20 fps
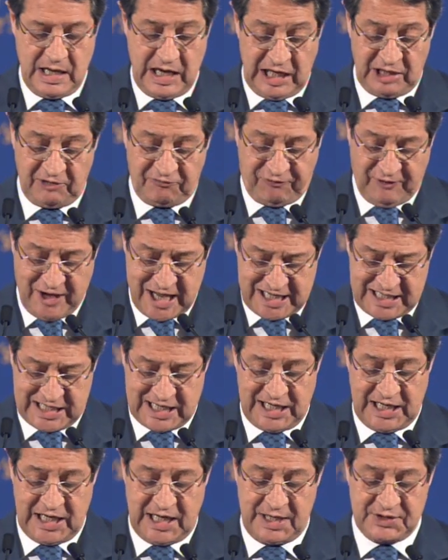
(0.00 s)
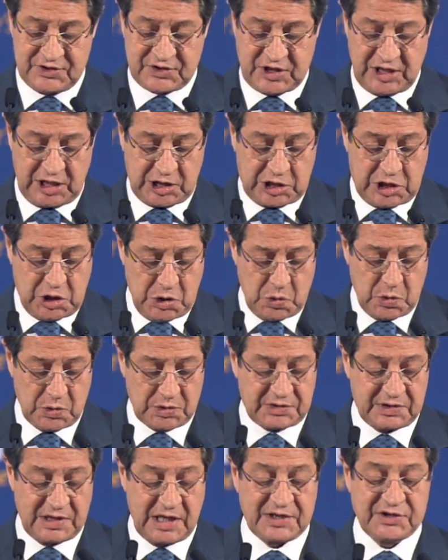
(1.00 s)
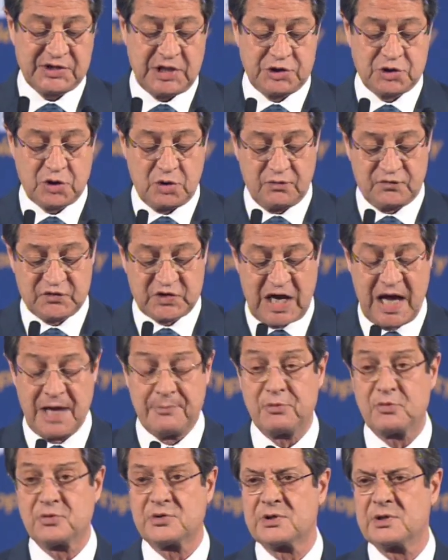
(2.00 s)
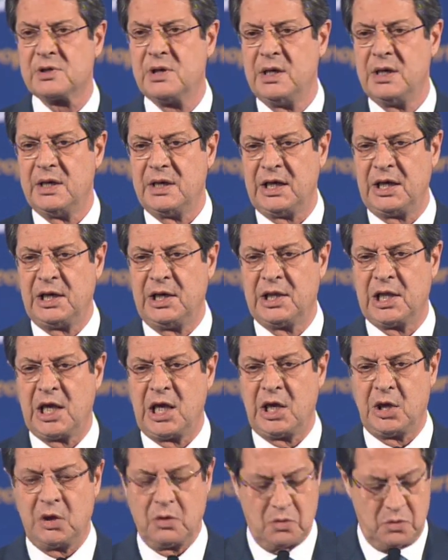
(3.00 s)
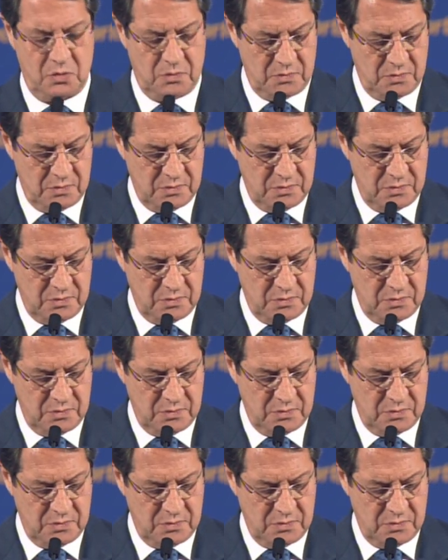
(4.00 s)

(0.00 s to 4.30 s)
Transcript: and finally secured the accession of Cyprus in the EU.